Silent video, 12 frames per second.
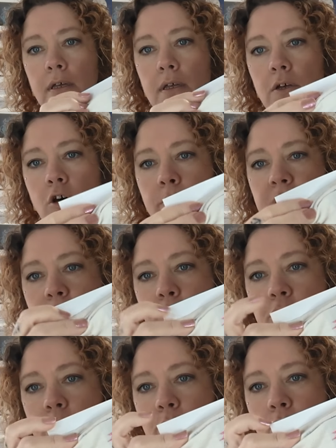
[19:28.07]
comic
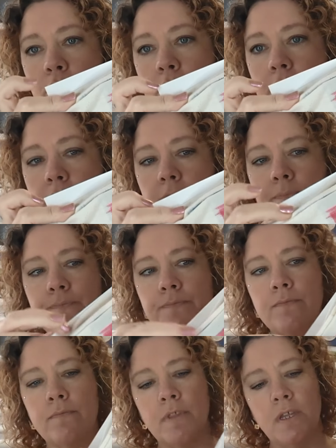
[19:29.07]
book boards,
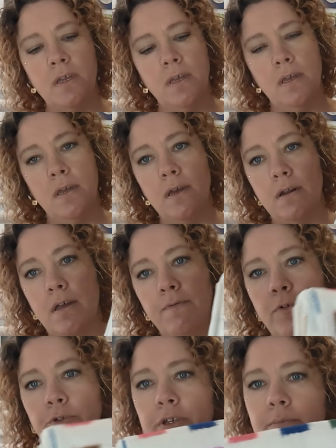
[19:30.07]
and I
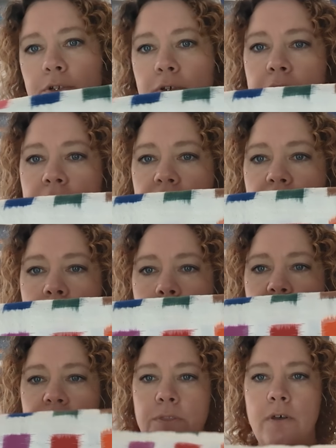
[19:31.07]
fold them so that they're the
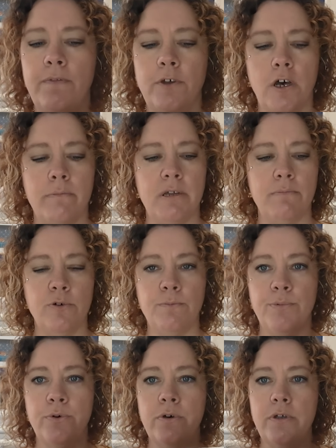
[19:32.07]
width of the comic book
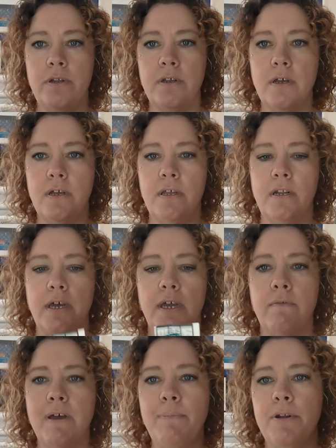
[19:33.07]
board, and I
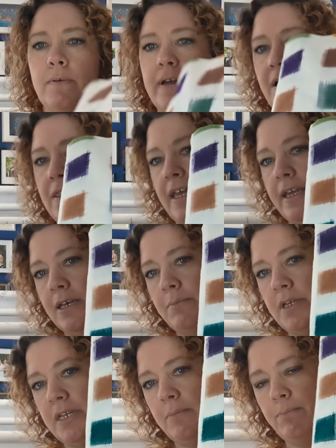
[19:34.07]
wrap it around like a
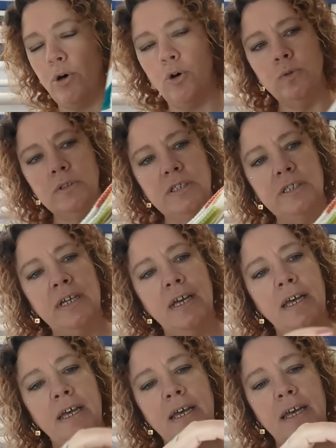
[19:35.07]
mini bolt,
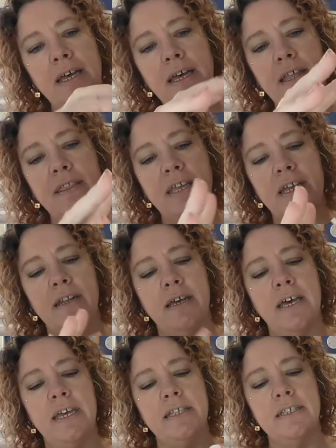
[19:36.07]
and then
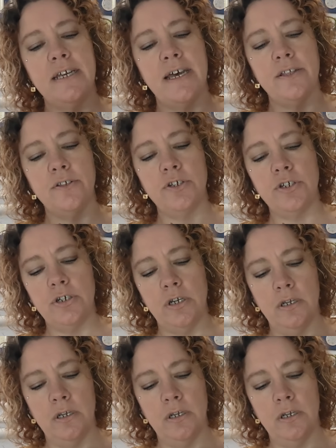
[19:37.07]
I attach